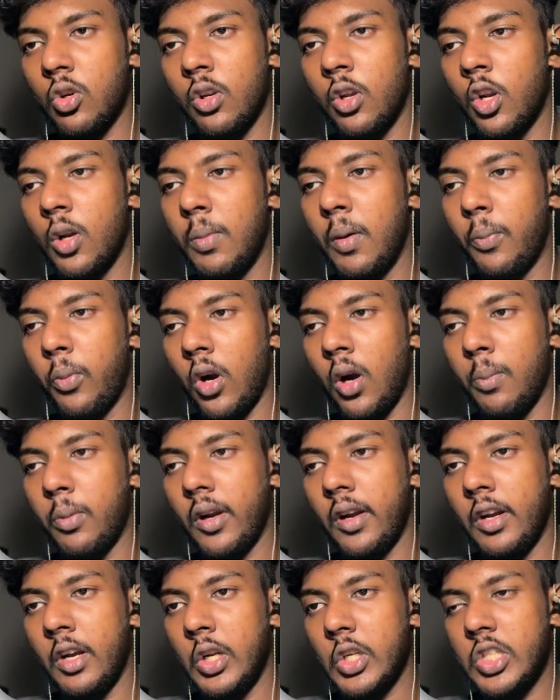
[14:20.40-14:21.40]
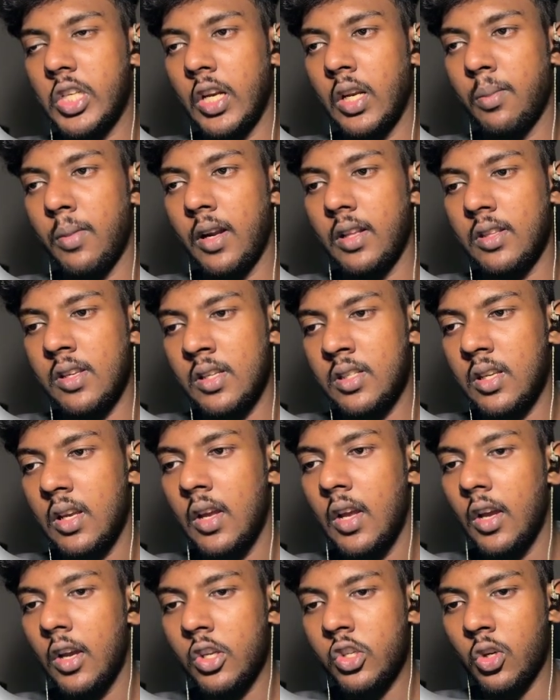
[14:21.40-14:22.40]
you will be prompted initially by this.
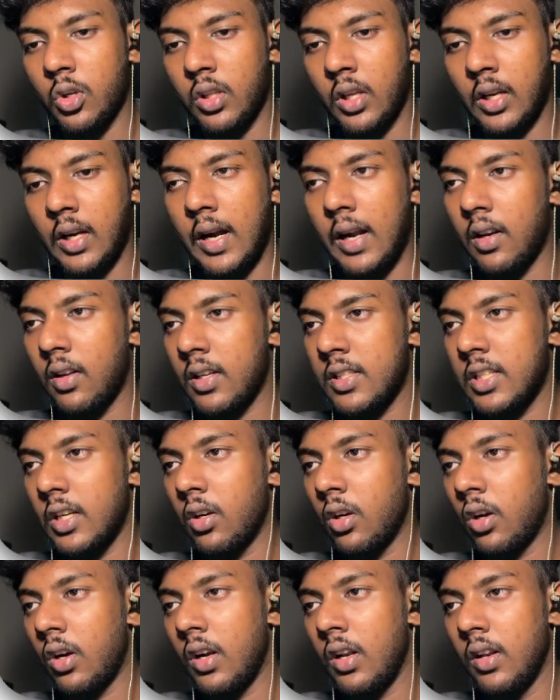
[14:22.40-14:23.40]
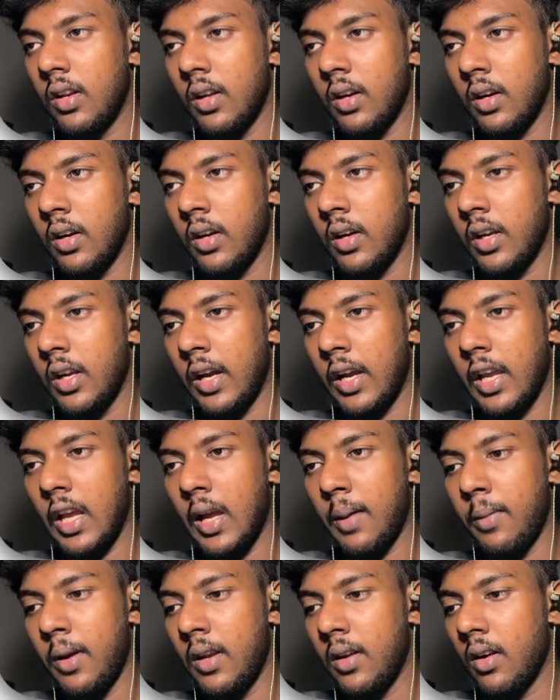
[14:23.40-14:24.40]
So the colors and all I
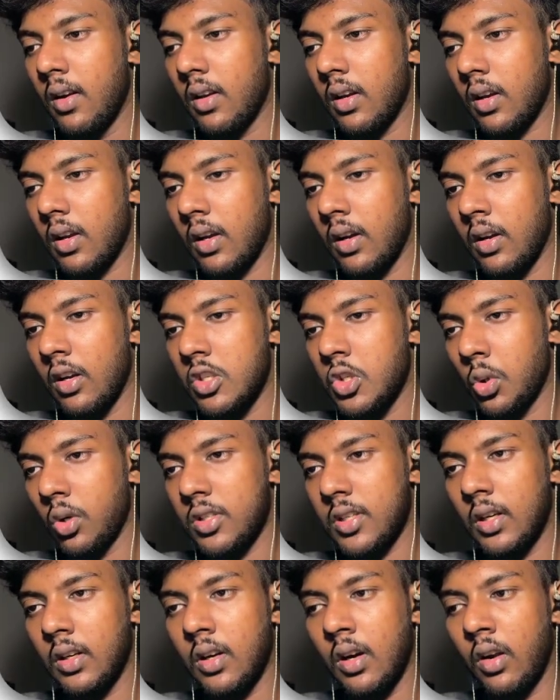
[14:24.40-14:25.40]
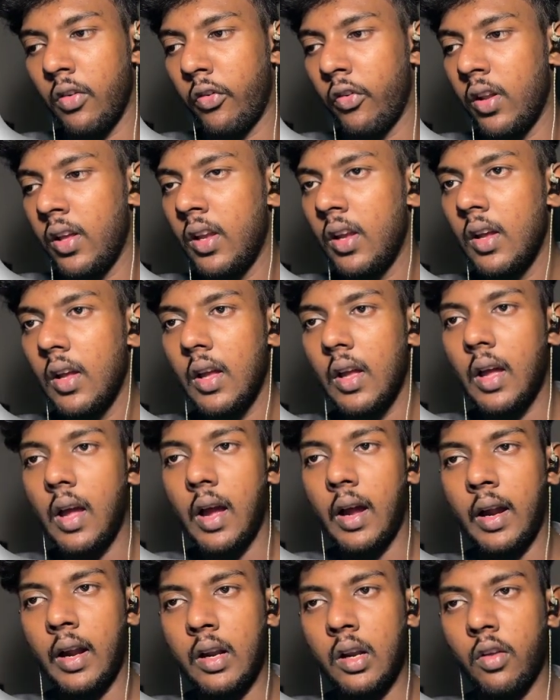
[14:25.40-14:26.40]
have been chosen carefully.
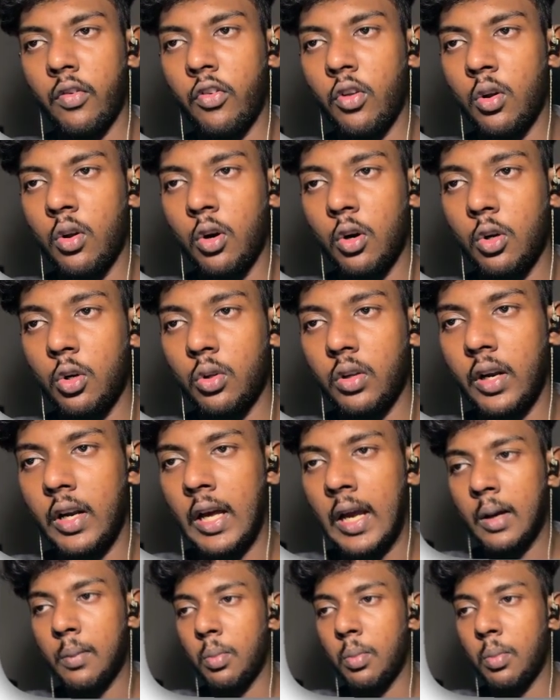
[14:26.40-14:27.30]
And if you go to the dark